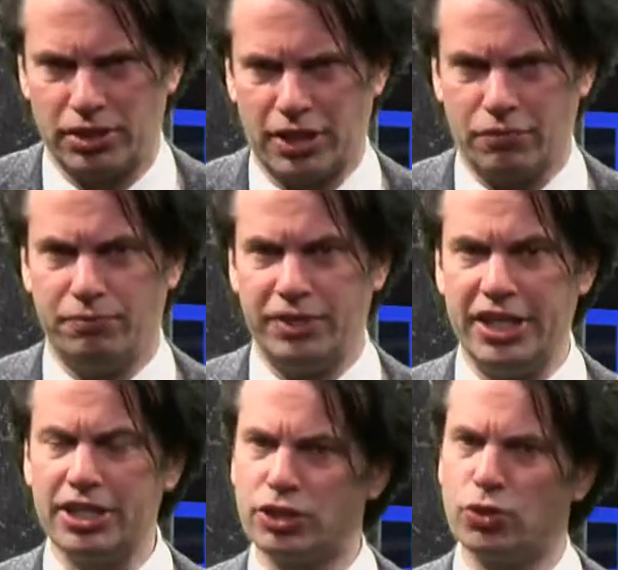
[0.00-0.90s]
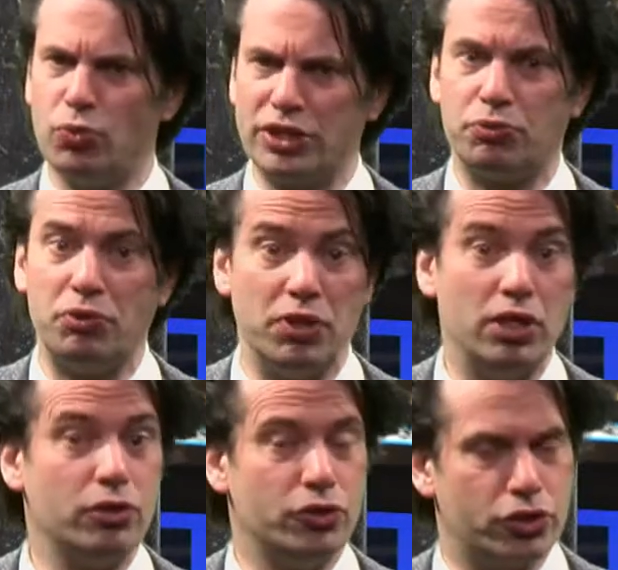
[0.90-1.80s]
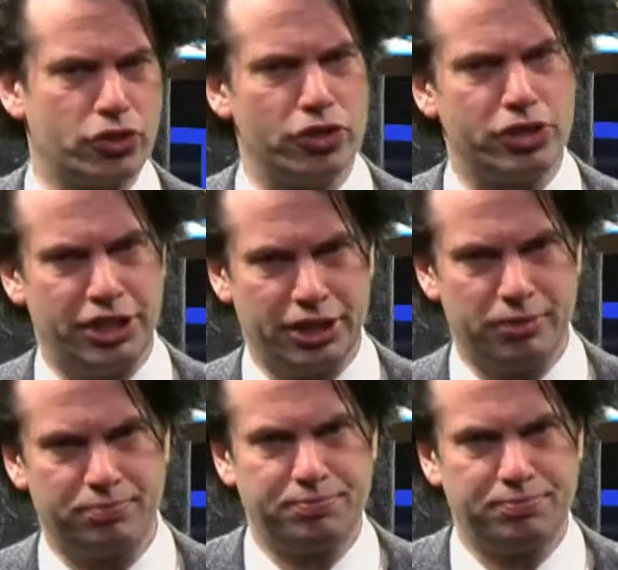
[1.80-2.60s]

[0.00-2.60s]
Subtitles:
techniques which we will discuss here.